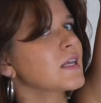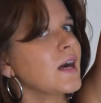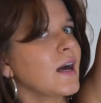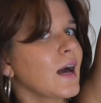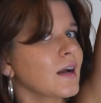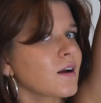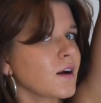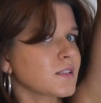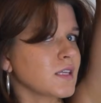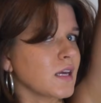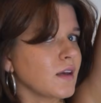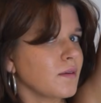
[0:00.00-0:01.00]
there and cut
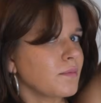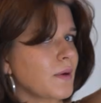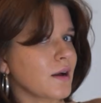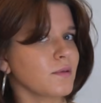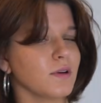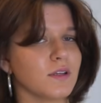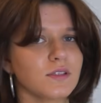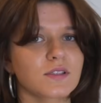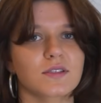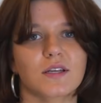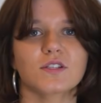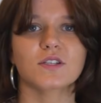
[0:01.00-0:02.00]
it backwards.
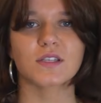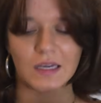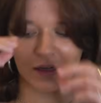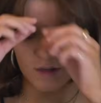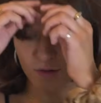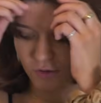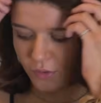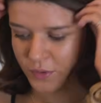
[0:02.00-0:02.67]
That's just like not